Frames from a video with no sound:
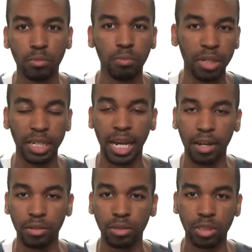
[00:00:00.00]
putting
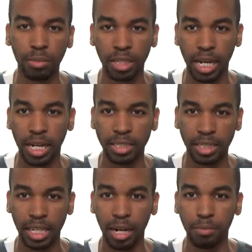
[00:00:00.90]
out some of the
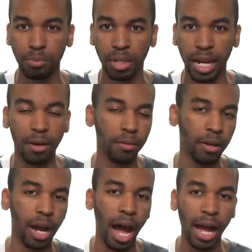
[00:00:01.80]
content that I've put out.
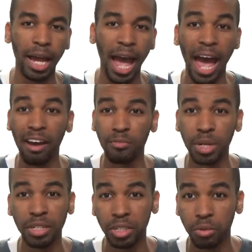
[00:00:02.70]
I have
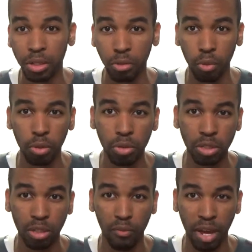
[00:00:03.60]
been doing the Road
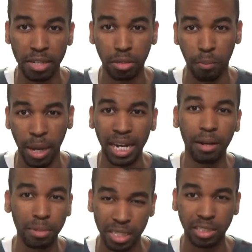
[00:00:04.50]
to the Phantom Pain.
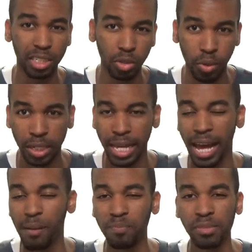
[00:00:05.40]
I'm continuing
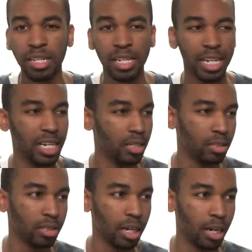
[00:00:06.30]
that.
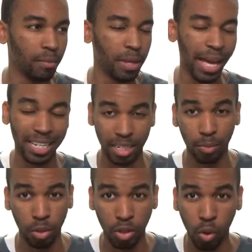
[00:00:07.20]
It's as
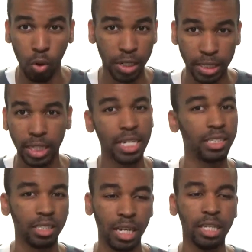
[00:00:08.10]
I'm recording
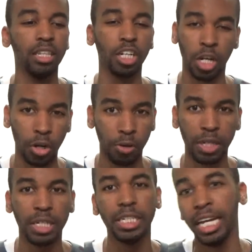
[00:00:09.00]
this, the
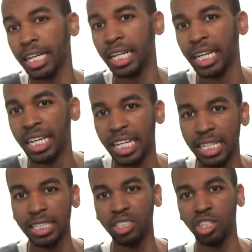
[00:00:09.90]
current date
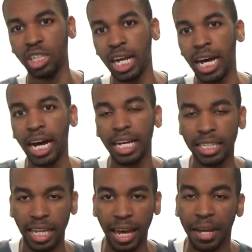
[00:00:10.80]
is July
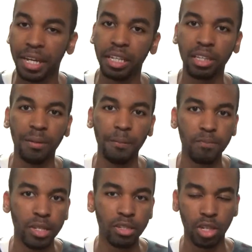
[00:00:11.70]
the 8th.
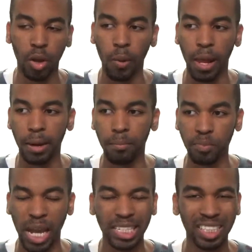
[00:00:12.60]
So
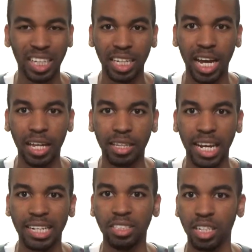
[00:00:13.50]
I think that
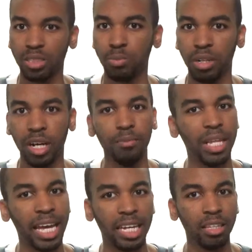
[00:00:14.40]
I just put up
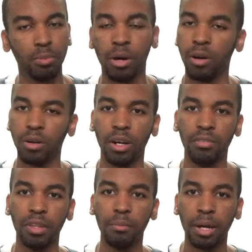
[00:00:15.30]
the 8th part
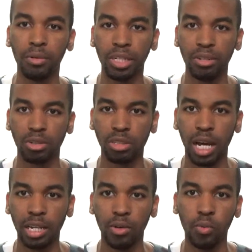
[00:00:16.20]
of the Metal Gear
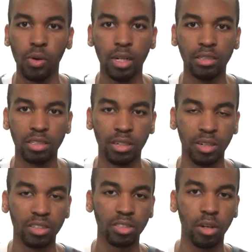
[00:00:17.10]
Solid 1
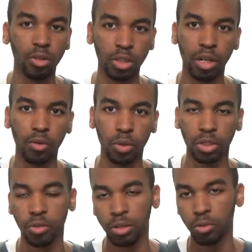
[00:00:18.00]
series. So, you know, we're
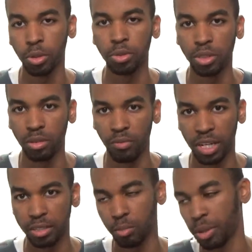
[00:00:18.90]
doing the Road to the
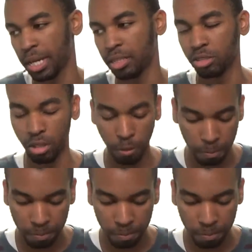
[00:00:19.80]
Phantom Pain. So